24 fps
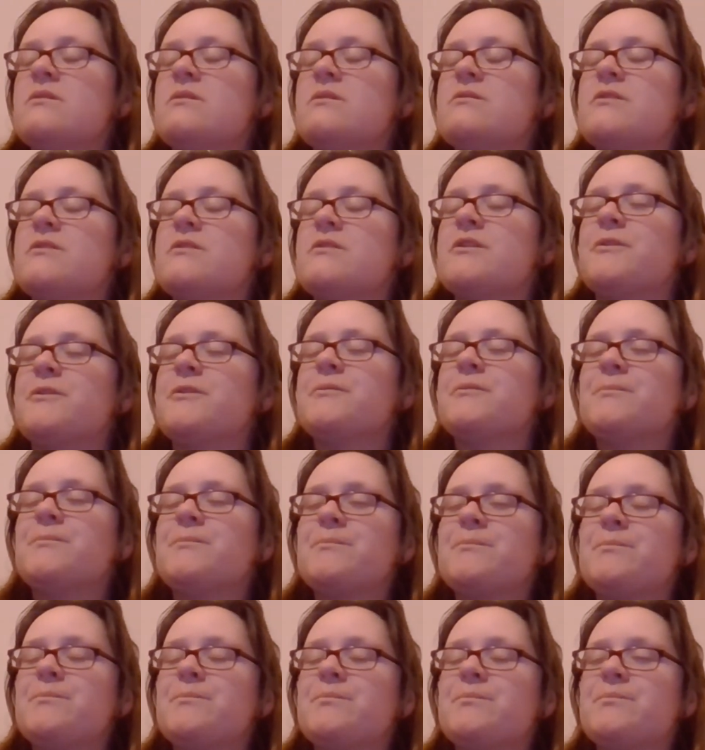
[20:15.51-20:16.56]
the
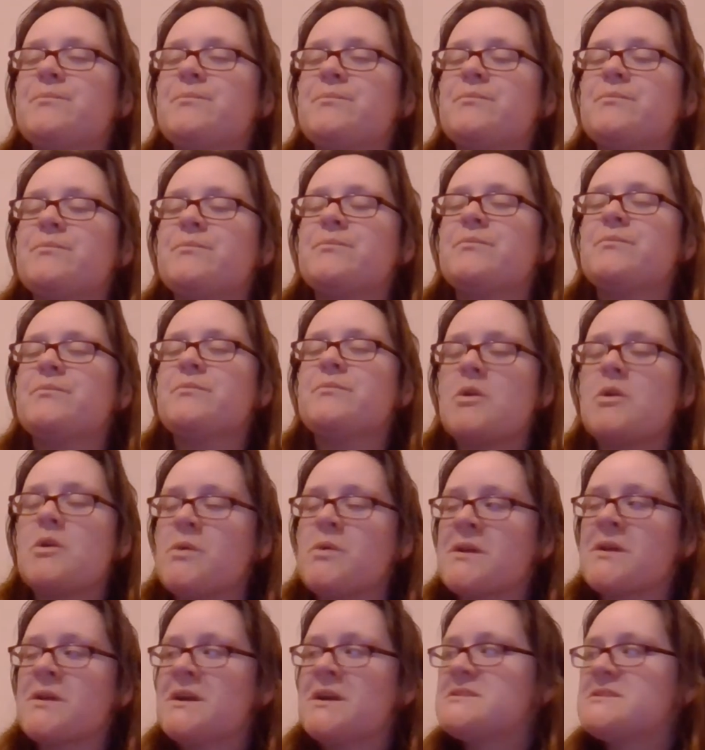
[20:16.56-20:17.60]

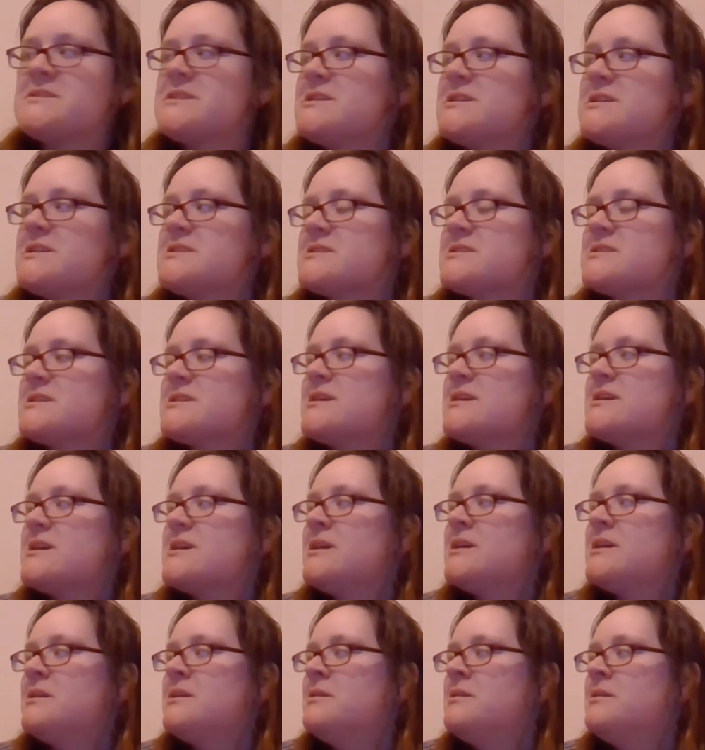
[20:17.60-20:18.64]
one I did
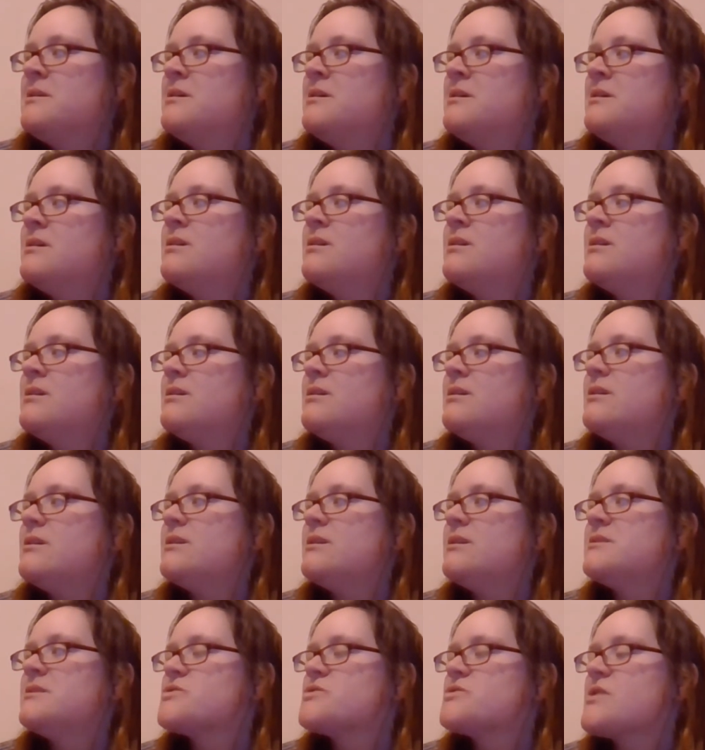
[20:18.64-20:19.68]
in
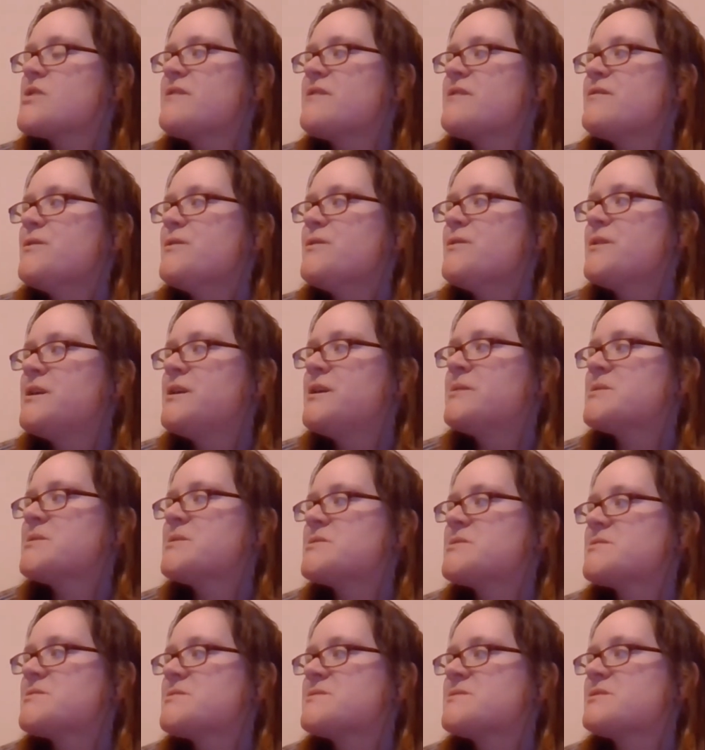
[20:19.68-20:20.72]
2014,
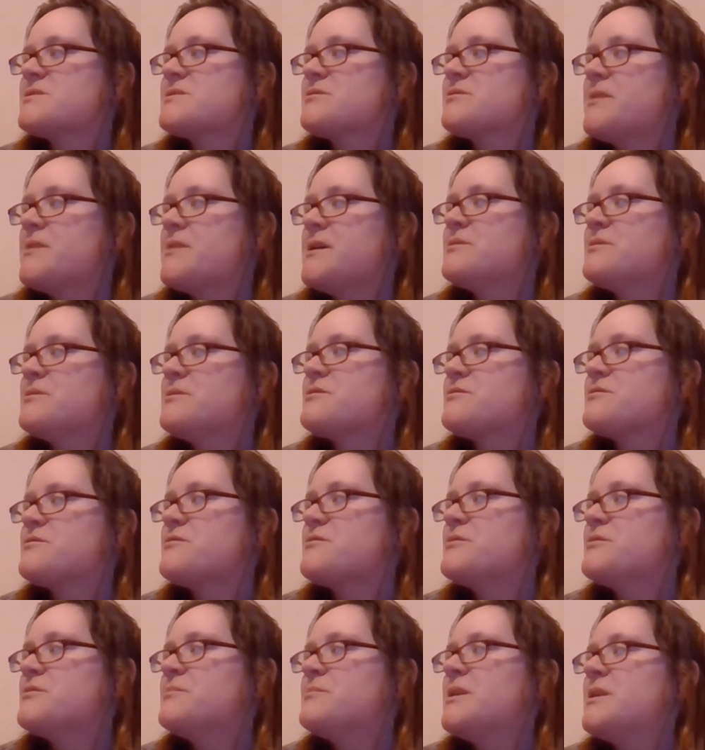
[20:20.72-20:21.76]
which was the Great North
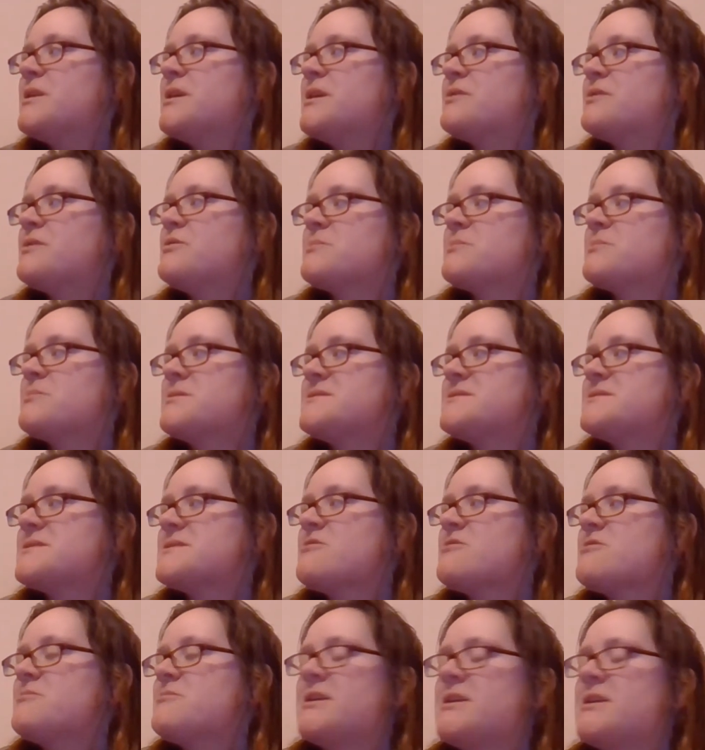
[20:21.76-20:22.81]
Run Million Opening
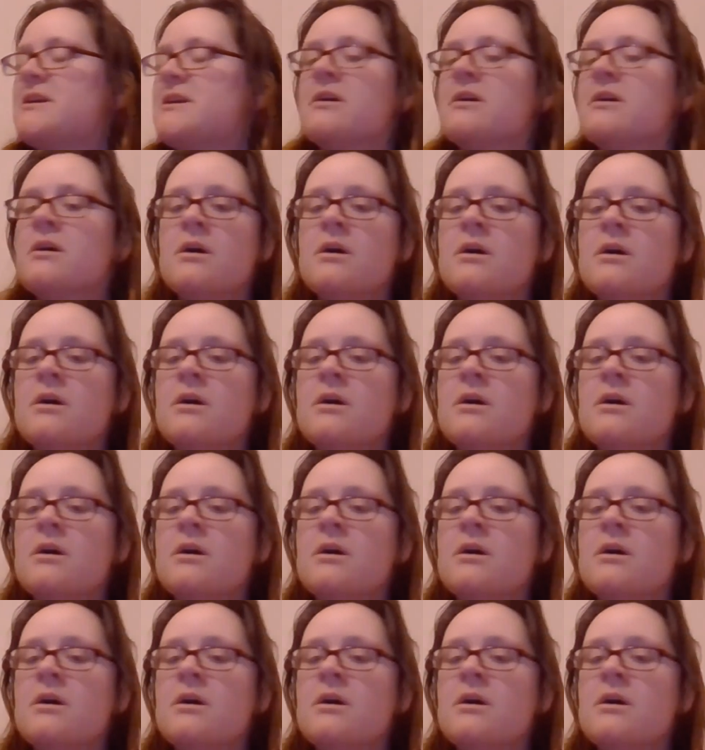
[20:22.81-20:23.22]
Ceremony.